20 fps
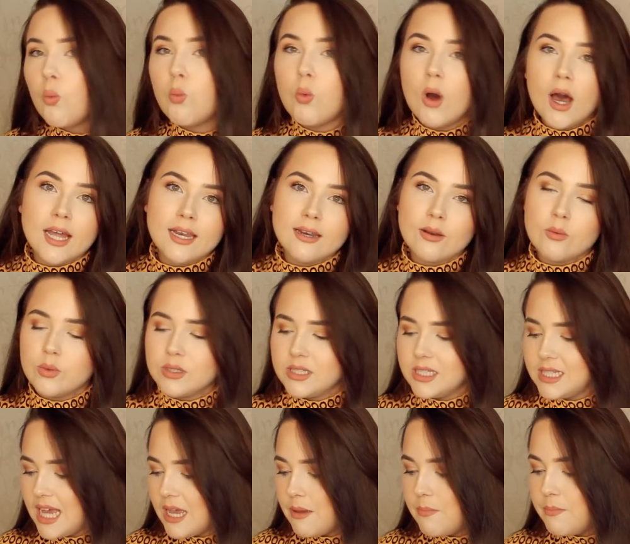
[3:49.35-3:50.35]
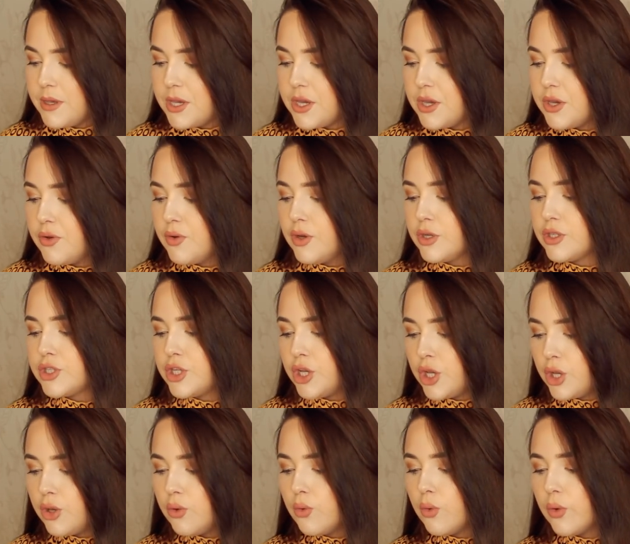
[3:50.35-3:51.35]
one was a debut,
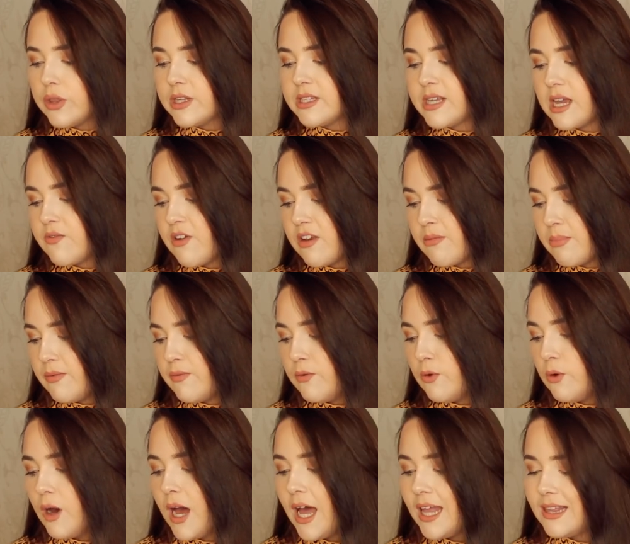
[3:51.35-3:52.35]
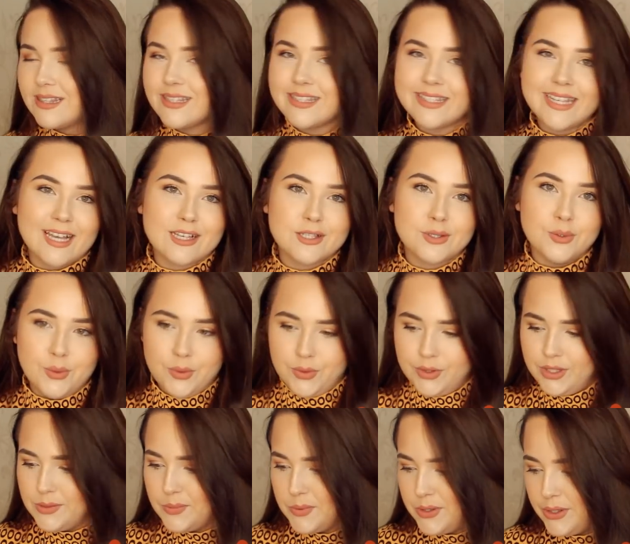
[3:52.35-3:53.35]
two authors I'd read before, and six
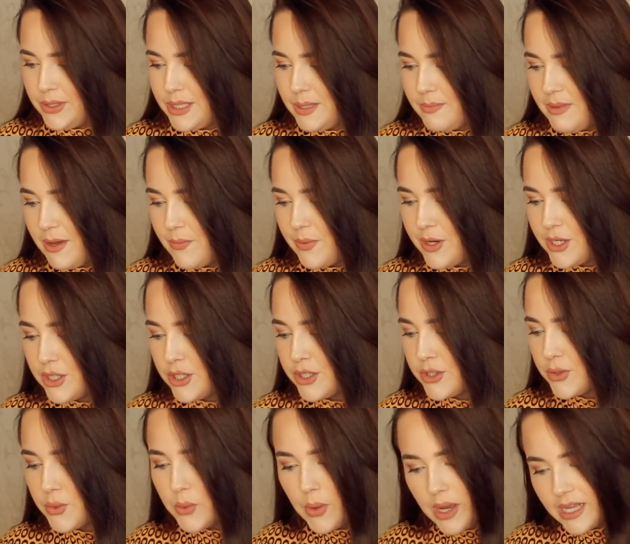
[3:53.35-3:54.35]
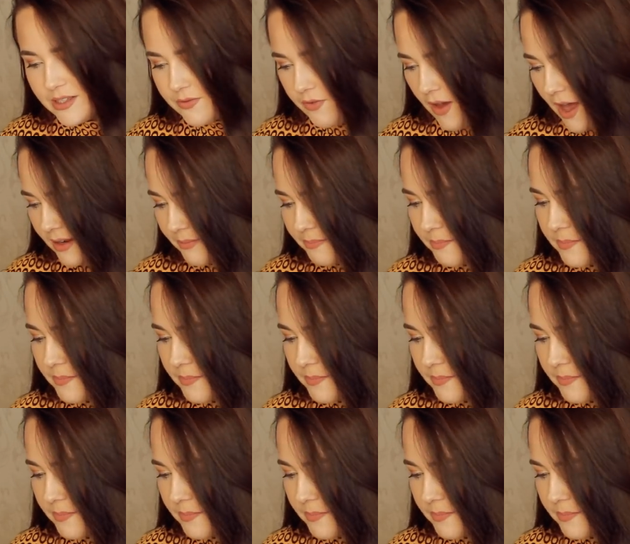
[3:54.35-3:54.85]
authors were new to me, which is always fun.